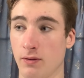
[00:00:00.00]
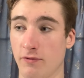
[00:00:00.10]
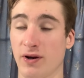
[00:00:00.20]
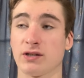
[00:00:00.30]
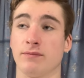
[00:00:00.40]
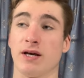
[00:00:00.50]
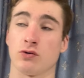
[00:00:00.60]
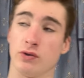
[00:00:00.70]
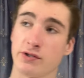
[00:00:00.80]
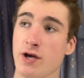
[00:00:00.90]
fact of the
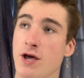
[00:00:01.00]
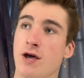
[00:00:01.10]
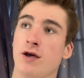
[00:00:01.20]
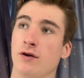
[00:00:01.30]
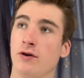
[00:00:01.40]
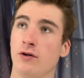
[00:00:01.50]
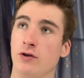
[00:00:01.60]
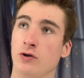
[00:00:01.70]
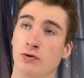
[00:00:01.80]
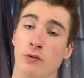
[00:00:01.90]
matter is,
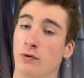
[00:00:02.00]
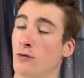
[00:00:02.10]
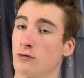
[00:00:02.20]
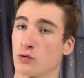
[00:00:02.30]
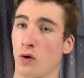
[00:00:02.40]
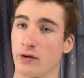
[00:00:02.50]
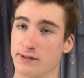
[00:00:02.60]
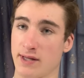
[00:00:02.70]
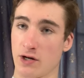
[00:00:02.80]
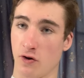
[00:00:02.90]
you don't launch
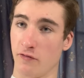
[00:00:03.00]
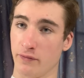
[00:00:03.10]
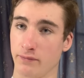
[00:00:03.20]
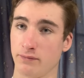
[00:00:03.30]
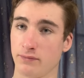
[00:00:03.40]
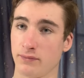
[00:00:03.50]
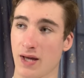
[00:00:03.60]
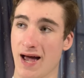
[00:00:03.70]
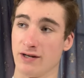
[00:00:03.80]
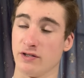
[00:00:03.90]
rockets that often,
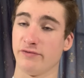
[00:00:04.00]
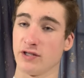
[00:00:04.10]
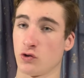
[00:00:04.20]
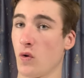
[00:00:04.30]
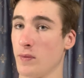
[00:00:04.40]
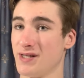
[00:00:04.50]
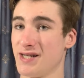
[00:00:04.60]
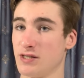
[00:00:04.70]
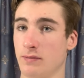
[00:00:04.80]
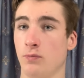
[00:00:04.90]
and defense equipment
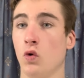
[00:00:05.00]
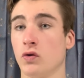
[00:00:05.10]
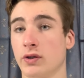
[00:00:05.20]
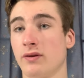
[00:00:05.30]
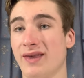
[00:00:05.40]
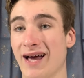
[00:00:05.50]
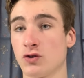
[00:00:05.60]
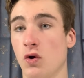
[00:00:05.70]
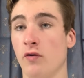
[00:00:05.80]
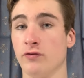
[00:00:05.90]
isn't bought
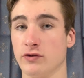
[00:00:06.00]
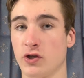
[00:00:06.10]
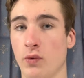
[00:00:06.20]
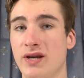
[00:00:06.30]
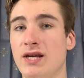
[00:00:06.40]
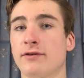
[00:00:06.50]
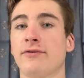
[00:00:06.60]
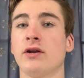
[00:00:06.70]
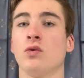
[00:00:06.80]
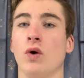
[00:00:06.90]
that often. So we need to
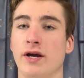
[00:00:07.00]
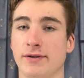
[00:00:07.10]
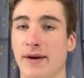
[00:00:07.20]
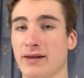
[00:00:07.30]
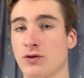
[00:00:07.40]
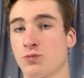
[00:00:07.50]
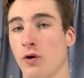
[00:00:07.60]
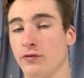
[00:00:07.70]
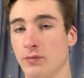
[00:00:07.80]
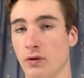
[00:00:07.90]
find a way to make this
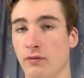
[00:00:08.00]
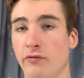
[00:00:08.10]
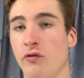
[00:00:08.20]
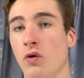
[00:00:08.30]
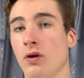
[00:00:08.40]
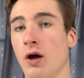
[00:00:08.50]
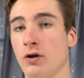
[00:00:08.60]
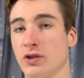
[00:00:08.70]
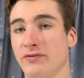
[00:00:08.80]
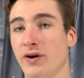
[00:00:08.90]
profitable for
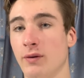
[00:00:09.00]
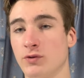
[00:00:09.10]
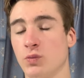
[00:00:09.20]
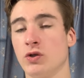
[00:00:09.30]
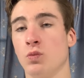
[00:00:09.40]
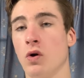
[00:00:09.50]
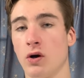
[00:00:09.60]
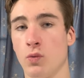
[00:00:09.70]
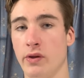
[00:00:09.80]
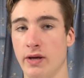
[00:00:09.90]
larger firms which
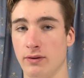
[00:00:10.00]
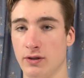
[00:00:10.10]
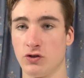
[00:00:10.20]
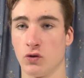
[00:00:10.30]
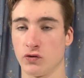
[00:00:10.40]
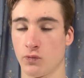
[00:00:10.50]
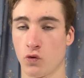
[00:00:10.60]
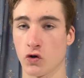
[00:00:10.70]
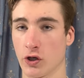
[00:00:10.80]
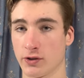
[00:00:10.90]
work within these sorts of
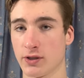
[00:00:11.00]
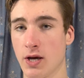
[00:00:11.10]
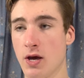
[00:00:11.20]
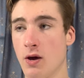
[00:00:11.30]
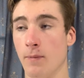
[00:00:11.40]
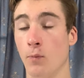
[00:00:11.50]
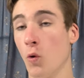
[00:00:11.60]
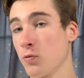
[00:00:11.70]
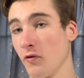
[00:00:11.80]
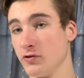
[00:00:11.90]
projects,
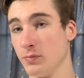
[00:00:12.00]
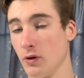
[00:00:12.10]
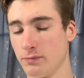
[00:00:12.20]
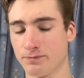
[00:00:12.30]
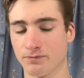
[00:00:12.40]
more profitable